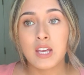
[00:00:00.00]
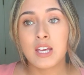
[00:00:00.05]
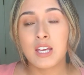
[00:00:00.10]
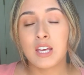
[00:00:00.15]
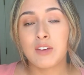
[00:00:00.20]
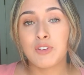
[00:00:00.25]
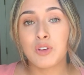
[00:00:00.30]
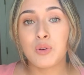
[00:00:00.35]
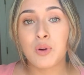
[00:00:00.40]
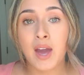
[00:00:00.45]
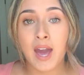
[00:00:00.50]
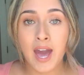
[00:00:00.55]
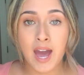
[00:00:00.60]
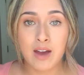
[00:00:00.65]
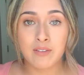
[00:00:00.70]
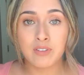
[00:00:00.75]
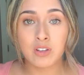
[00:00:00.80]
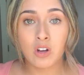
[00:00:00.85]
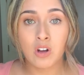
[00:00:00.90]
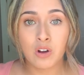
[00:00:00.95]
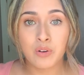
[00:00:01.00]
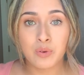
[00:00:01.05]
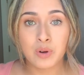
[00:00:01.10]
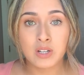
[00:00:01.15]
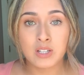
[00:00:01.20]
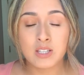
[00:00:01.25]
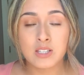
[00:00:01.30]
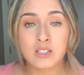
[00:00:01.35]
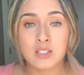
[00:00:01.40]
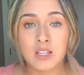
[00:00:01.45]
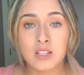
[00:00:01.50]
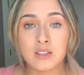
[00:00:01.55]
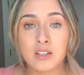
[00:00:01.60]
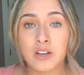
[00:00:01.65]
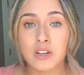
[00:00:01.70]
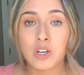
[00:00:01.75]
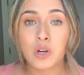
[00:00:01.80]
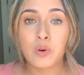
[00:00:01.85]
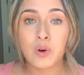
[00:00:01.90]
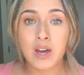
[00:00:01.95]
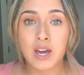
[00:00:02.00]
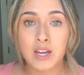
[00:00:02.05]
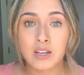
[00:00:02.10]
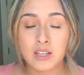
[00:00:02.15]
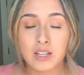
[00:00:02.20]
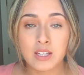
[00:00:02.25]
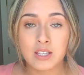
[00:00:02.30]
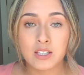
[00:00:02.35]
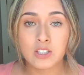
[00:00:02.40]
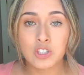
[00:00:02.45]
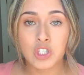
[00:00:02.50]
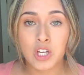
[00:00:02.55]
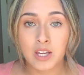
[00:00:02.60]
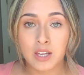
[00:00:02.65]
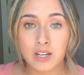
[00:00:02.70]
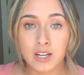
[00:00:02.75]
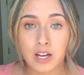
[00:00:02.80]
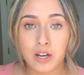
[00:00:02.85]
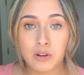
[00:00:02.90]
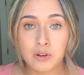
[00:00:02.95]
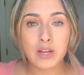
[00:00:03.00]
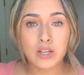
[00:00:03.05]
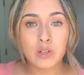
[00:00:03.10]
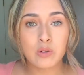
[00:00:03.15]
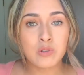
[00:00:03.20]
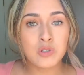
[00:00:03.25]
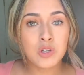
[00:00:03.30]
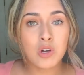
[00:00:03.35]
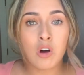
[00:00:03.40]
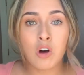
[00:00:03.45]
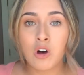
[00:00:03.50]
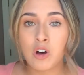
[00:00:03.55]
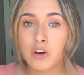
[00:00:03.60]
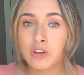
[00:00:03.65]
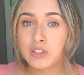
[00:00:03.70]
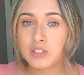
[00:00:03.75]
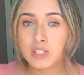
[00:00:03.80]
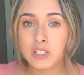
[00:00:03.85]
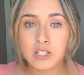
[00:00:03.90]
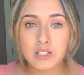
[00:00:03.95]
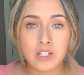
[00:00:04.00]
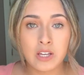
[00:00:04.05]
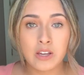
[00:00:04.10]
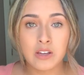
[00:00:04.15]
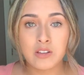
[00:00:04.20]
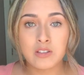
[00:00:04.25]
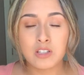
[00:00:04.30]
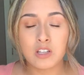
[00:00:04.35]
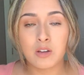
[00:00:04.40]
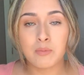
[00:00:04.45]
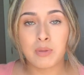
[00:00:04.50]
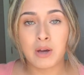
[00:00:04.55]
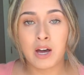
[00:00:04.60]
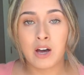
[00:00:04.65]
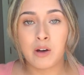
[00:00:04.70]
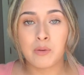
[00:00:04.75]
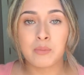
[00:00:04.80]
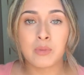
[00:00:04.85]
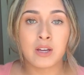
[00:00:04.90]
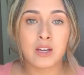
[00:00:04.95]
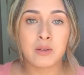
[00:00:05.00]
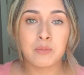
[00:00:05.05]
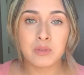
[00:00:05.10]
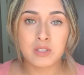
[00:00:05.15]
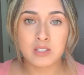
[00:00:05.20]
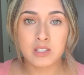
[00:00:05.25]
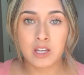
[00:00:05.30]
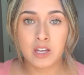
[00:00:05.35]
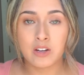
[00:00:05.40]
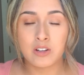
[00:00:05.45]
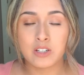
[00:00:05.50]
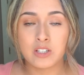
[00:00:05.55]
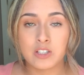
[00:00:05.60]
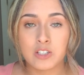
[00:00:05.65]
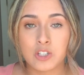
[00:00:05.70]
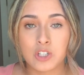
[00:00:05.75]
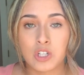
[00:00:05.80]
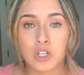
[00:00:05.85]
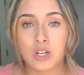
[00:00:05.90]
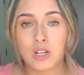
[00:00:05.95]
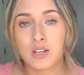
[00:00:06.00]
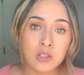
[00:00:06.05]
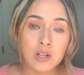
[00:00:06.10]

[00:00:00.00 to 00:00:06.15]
If you haven't already seen that, go ahead and check it out. I go into all the details about my miscarriage.